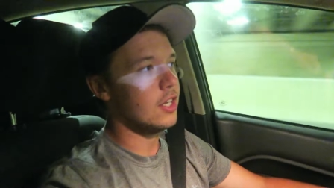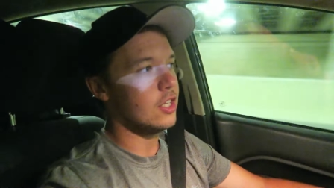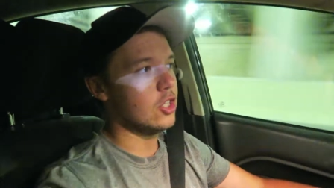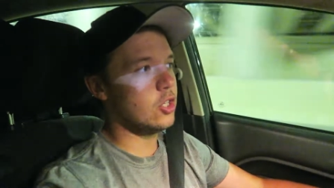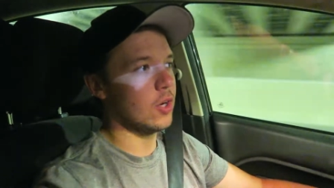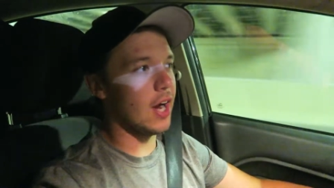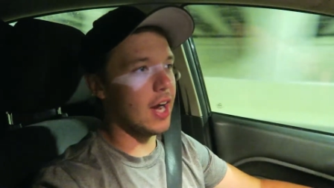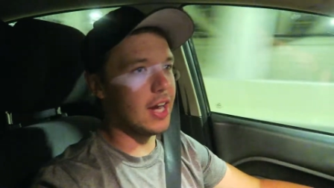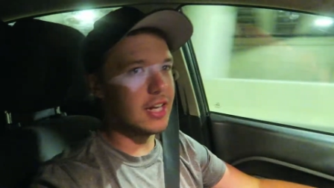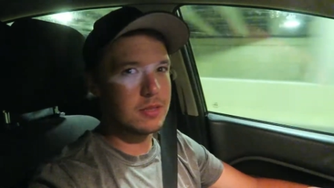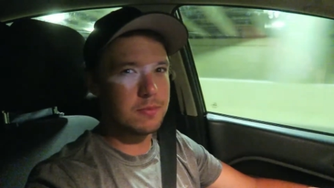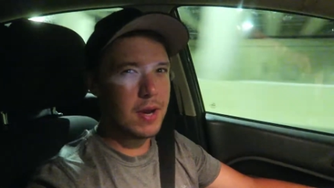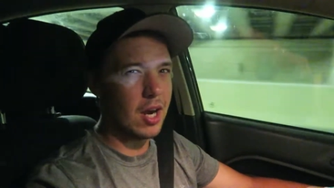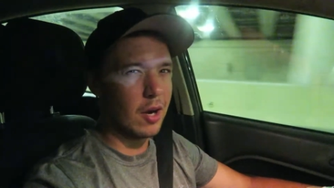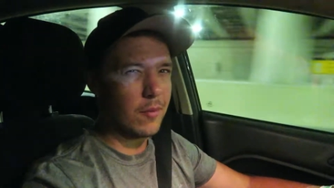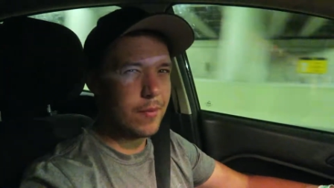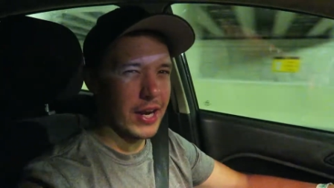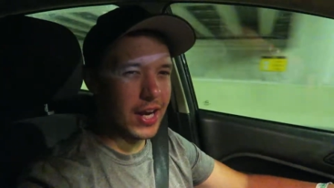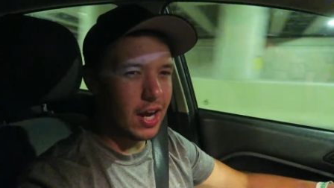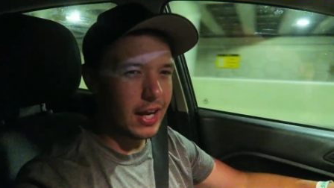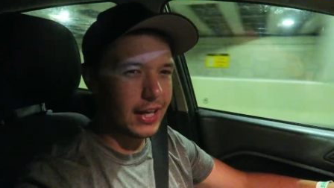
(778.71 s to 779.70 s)
you guys may
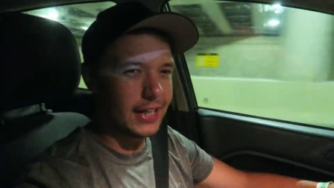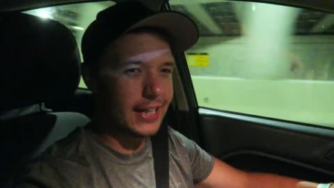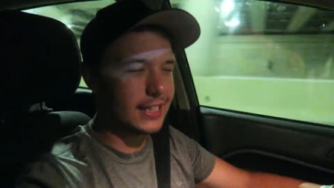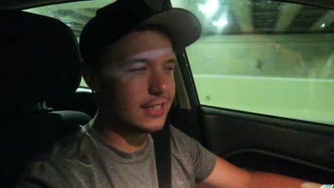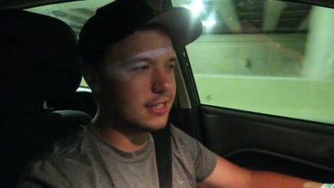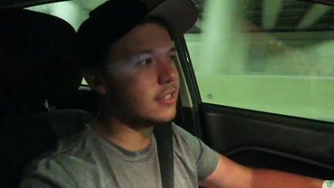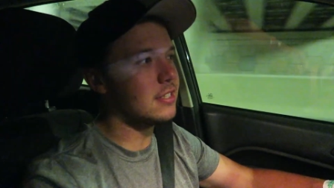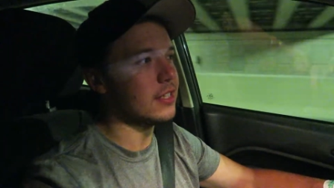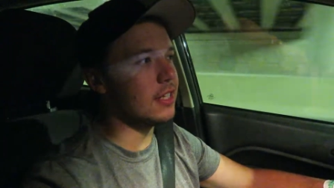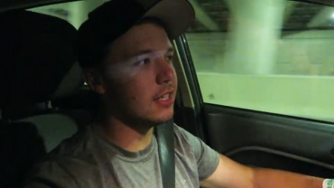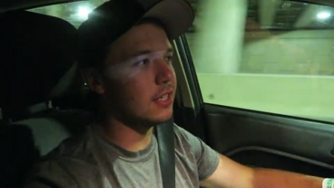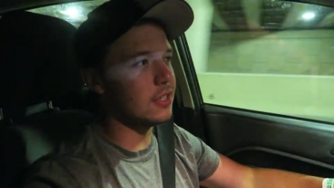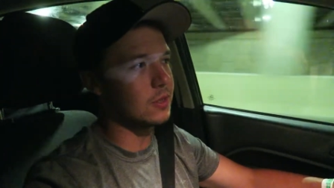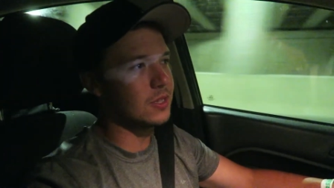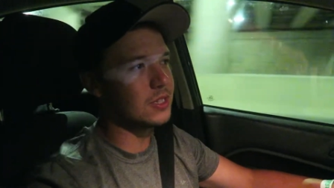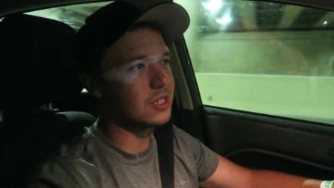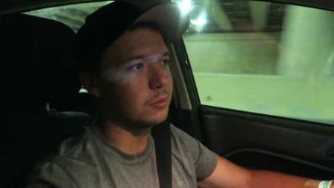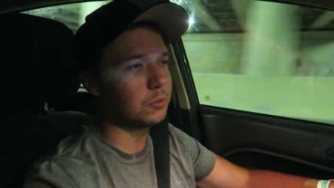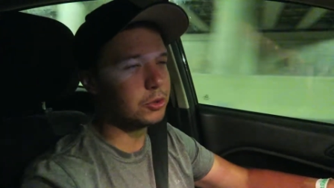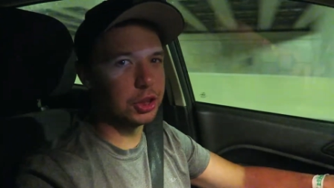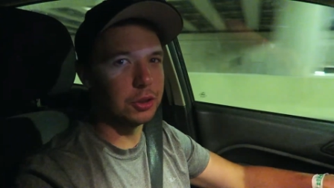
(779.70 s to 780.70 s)
or may not get to see.
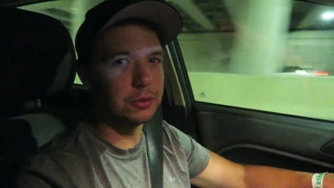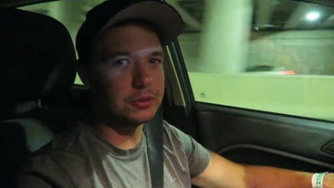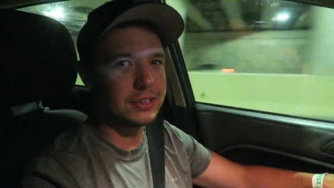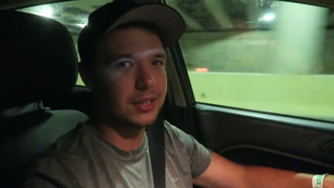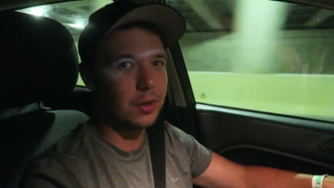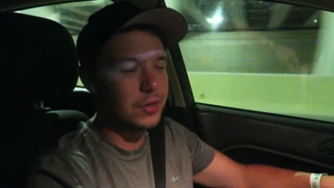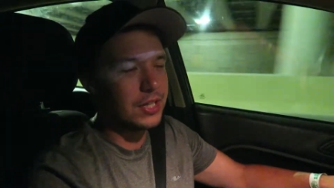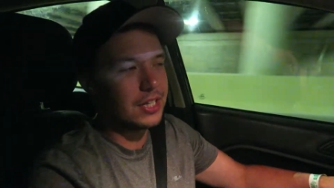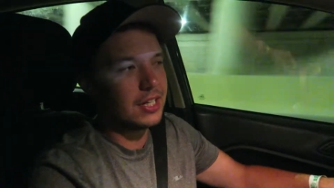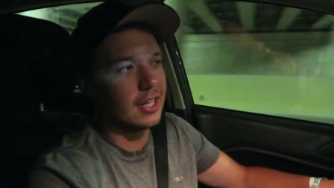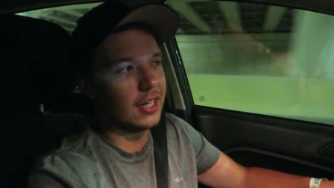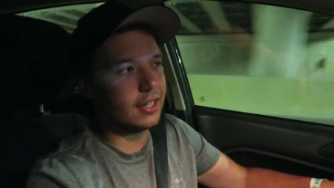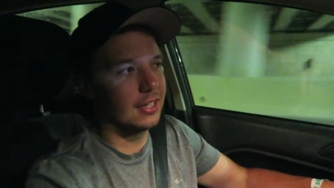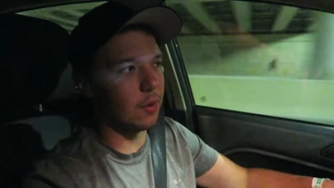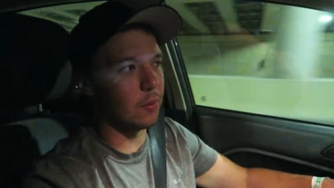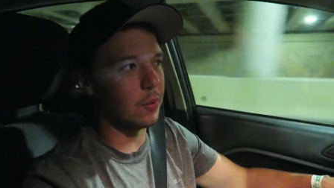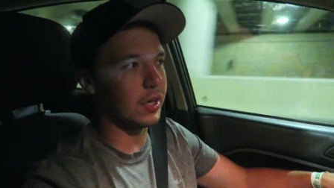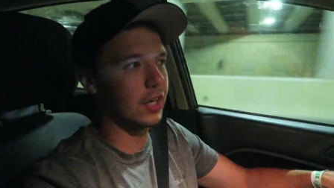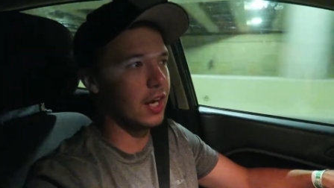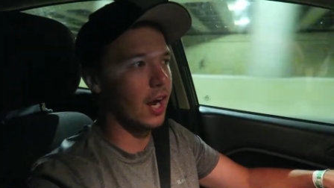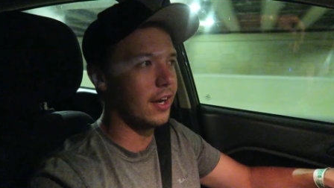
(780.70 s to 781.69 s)
There's some shoots that we did
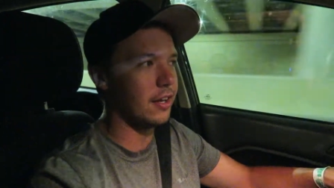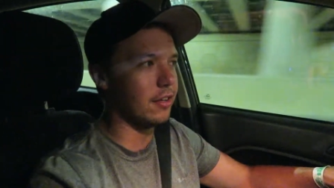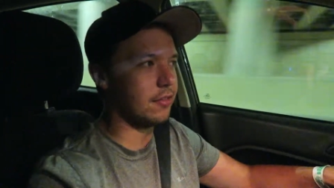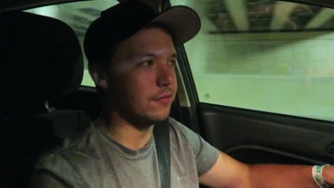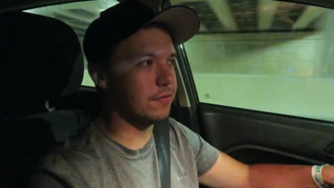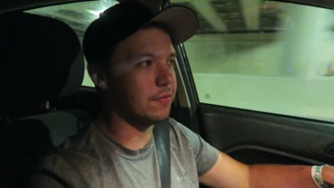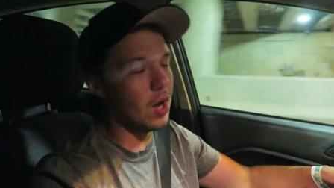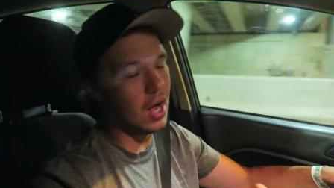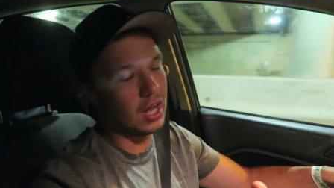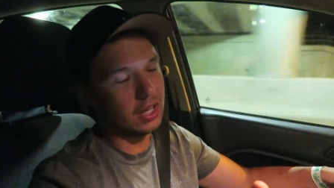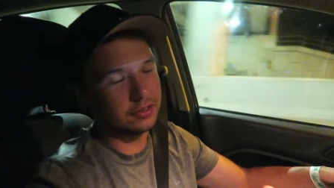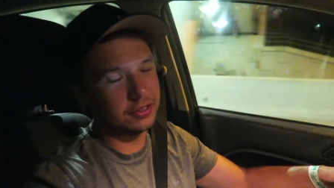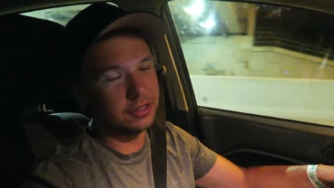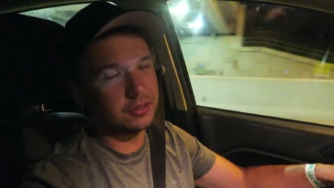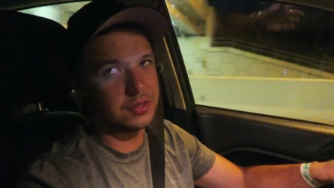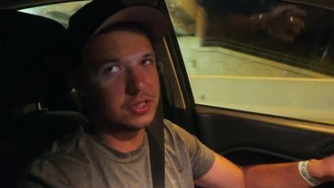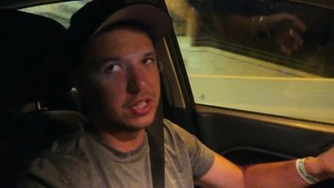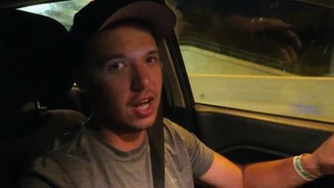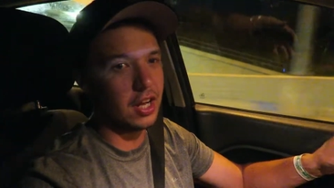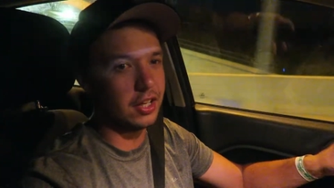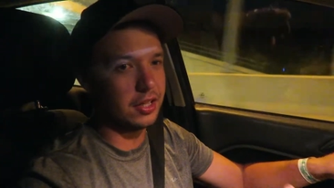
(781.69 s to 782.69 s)
that were kind of, well, you
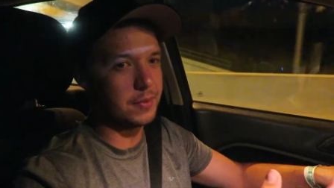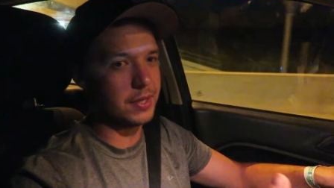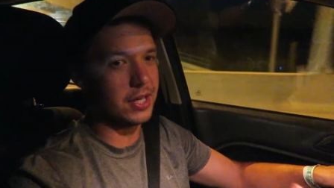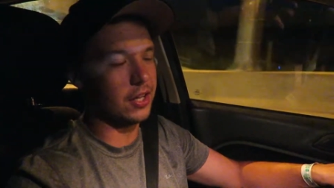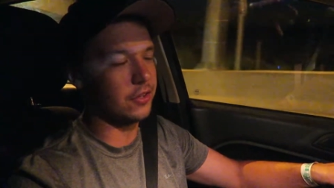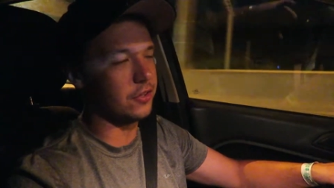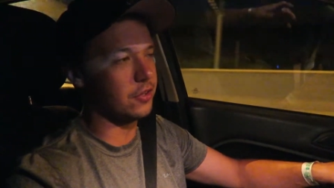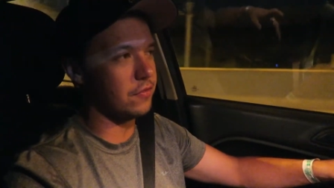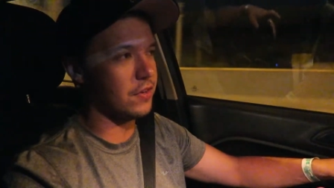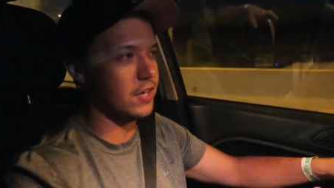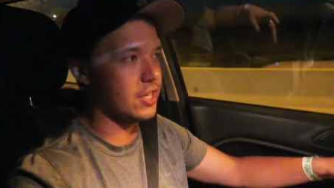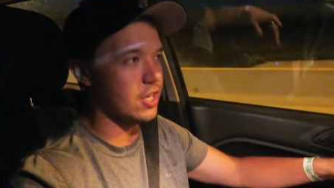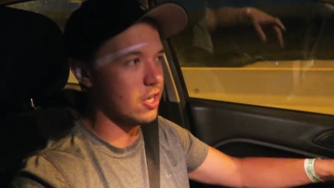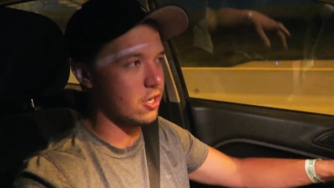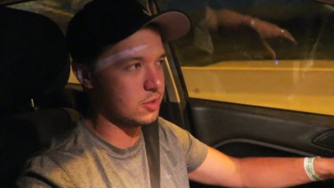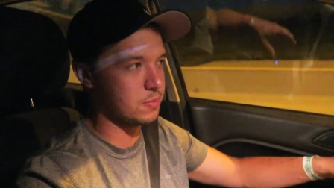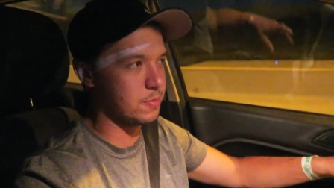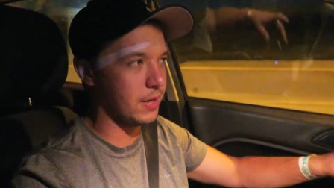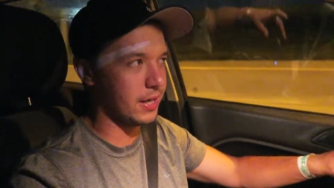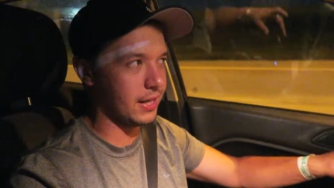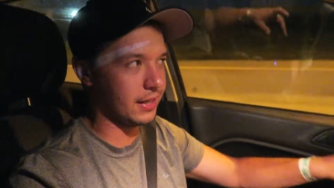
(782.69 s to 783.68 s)
saw them in other
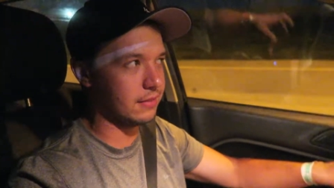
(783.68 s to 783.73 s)
videos, but I